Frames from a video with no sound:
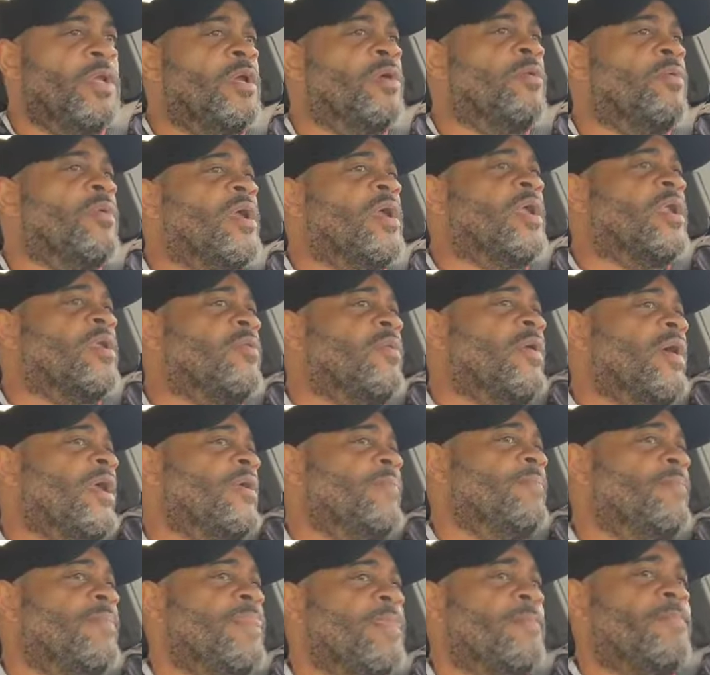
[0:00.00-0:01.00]
Well,
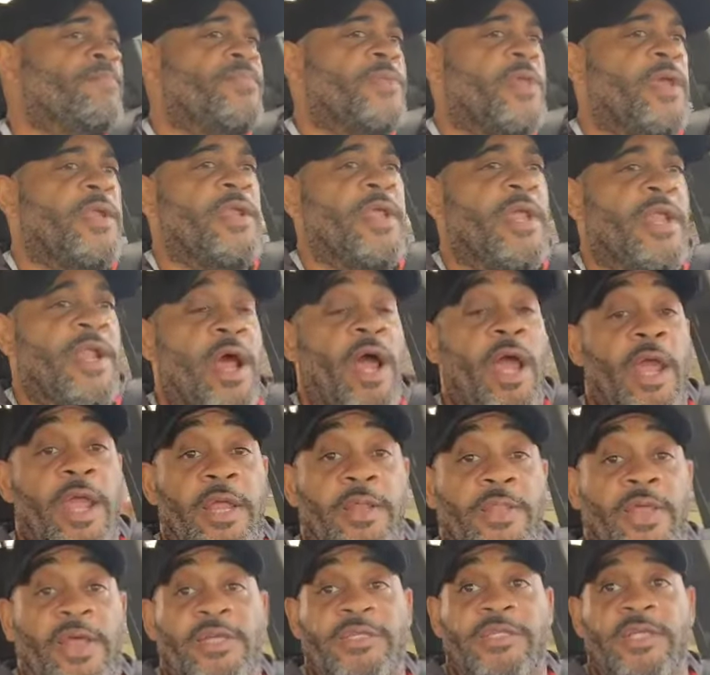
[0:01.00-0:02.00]
anyway, and then,
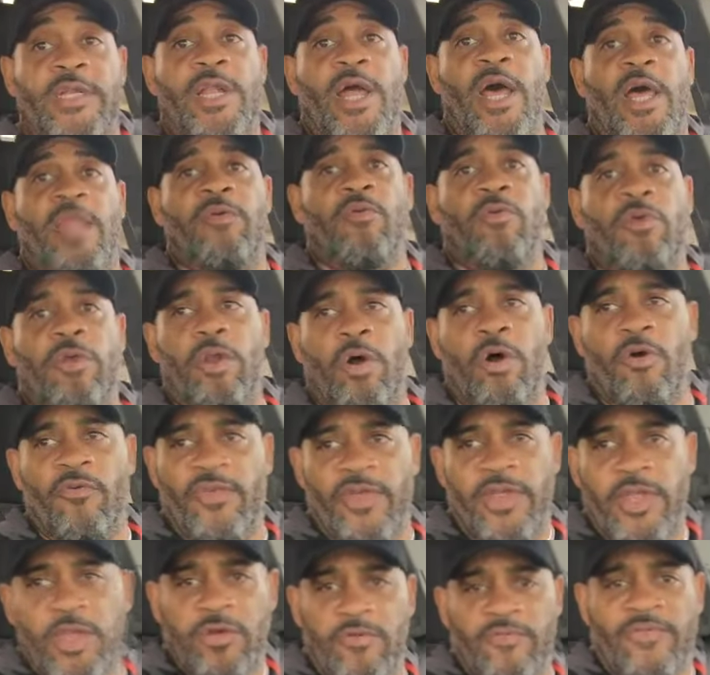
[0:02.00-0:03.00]
hey, there's was another one
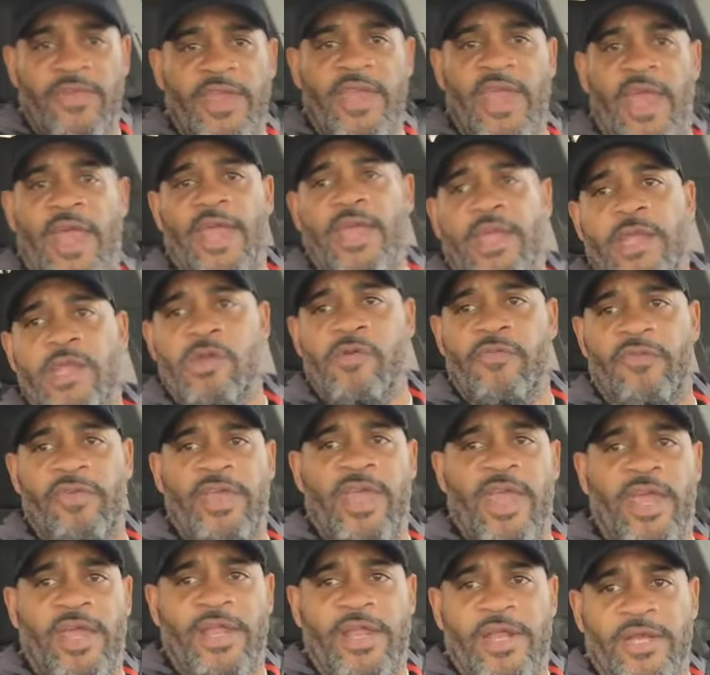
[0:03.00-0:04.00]
over UVA.
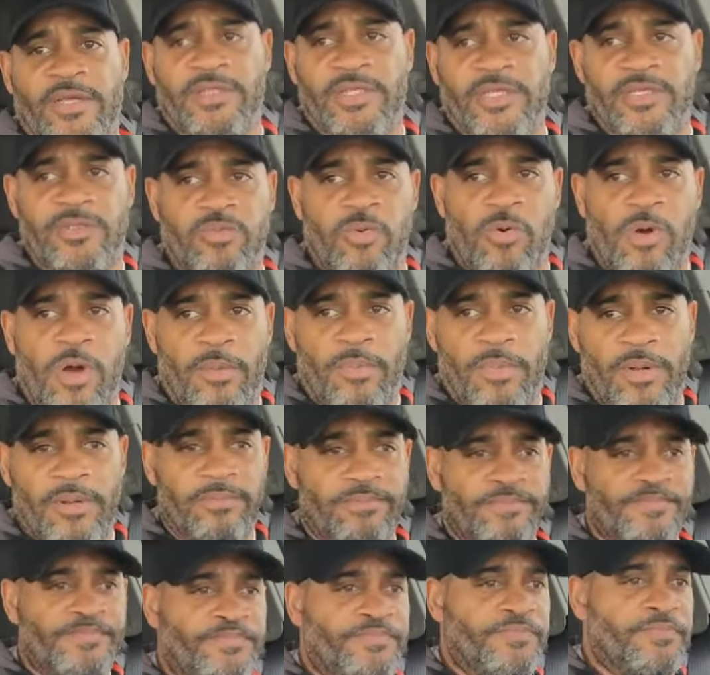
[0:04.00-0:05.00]
UVA, There's this
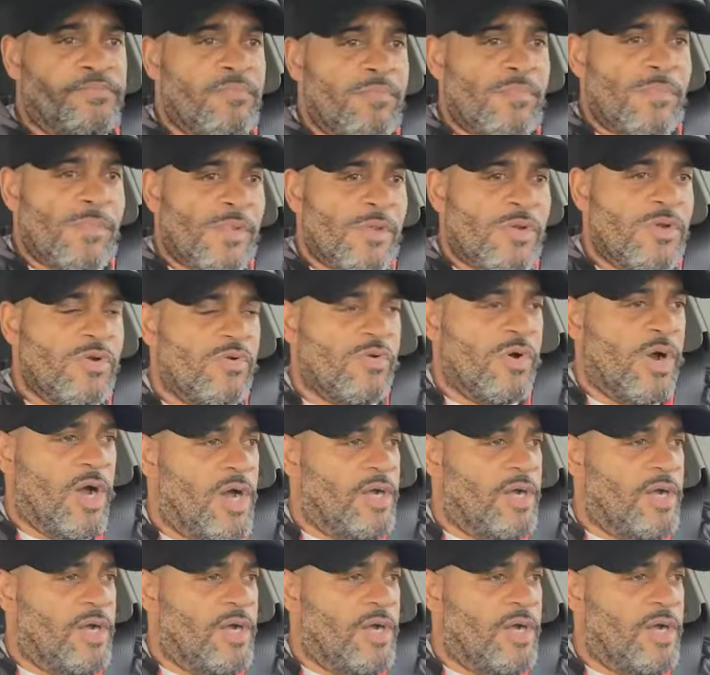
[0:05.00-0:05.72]
woman who,